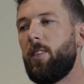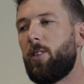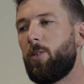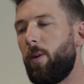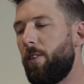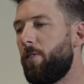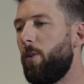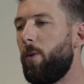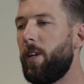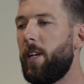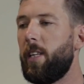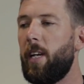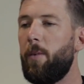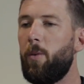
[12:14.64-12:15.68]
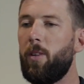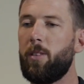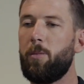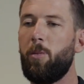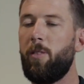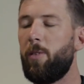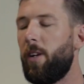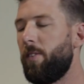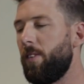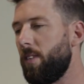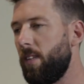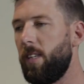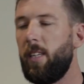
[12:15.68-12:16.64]
2014 that was, moved over to
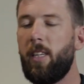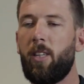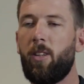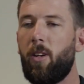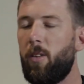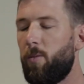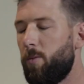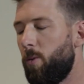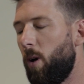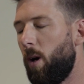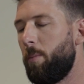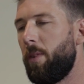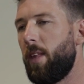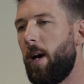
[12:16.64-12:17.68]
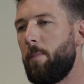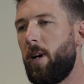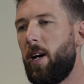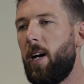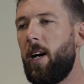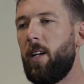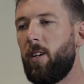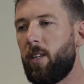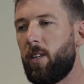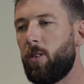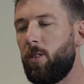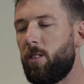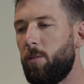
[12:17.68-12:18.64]
Sydney, got a ride with Yamaha, like a
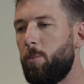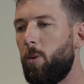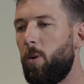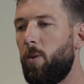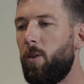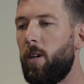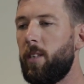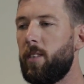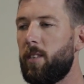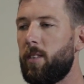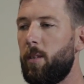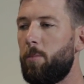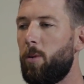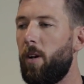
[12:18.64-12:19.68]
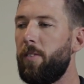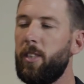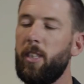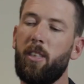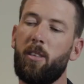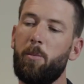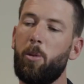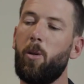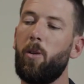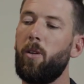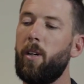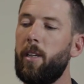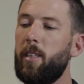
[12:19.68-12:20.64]
good support ride, just a privateer
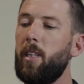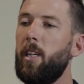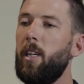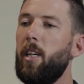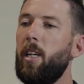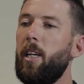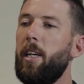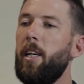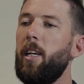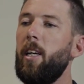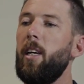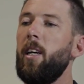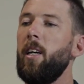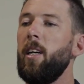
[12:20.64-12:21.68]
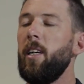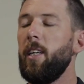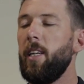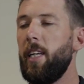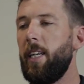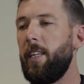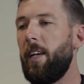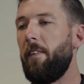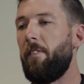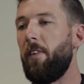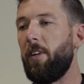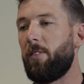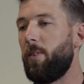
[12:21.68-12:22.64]
support ride. And
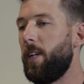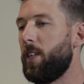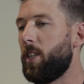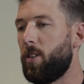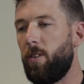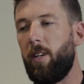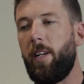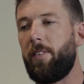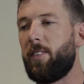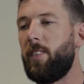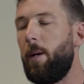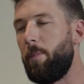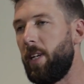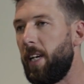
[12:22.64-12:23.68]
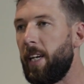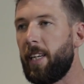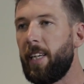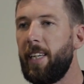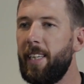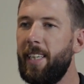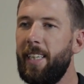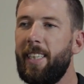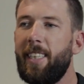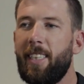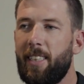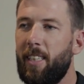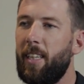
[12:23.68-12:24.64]
first round, sure enough, snapped my knee again.
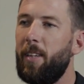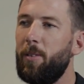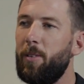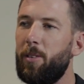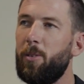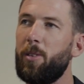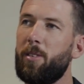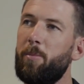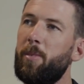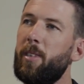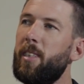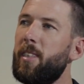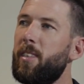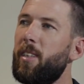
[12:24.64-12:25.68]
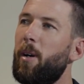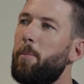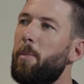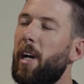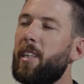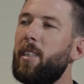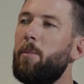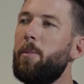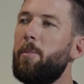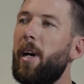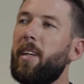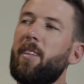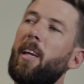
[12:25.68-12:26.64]
So that was awesome. So I packed up my
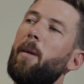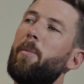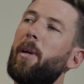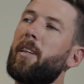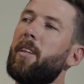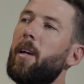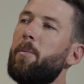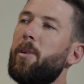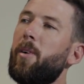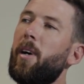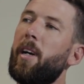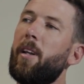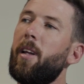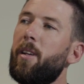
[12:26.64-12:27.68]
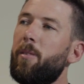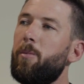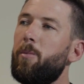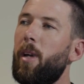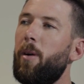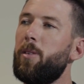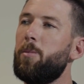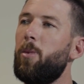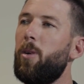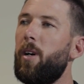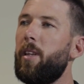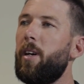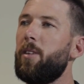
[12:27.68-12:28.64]
bag, came back to WA, and that was
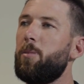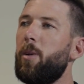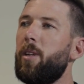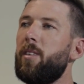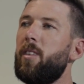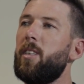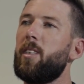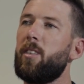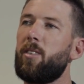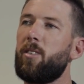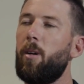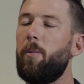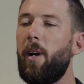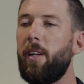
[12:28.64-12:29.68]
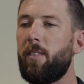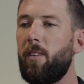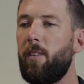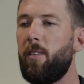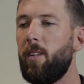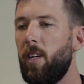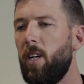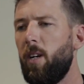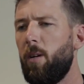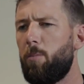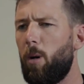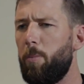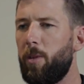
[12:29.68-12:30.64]
my decision to stop racing
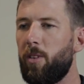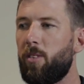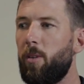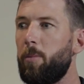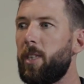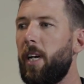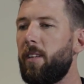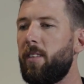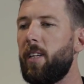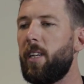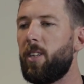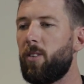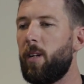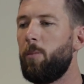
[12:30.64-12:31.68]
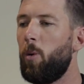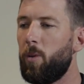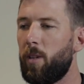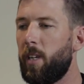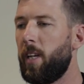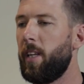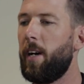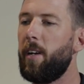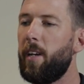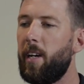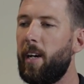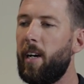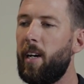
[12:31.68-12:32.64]
properly. I stopped chasing that dream
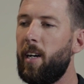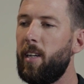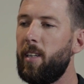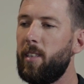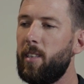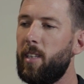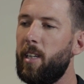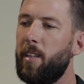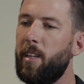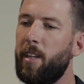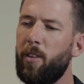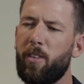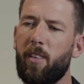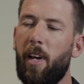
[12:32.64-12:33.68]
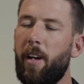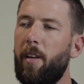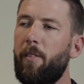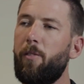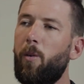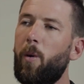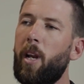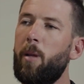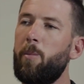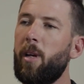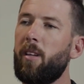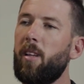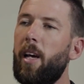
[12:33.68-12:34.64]
altogether. And then I started up
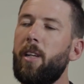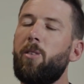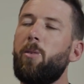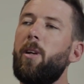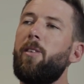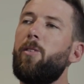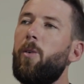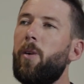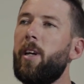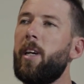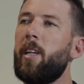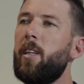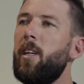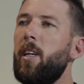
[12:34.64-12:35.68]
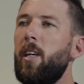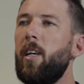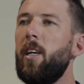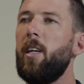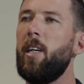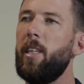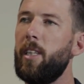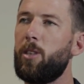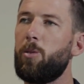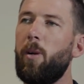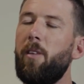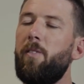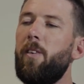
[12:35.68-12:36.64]
14MX late 2014, and then
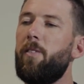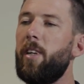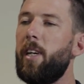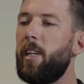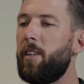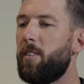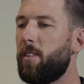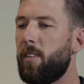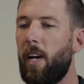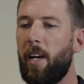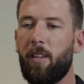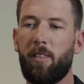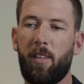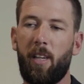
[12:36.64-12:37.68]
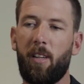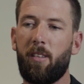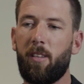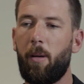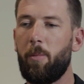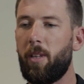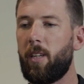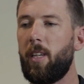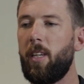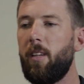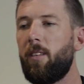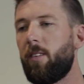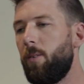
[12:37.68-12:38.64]
2015 started seeing some of the
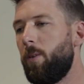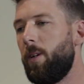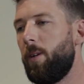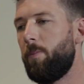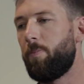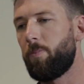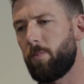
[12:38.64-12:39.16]
kids that were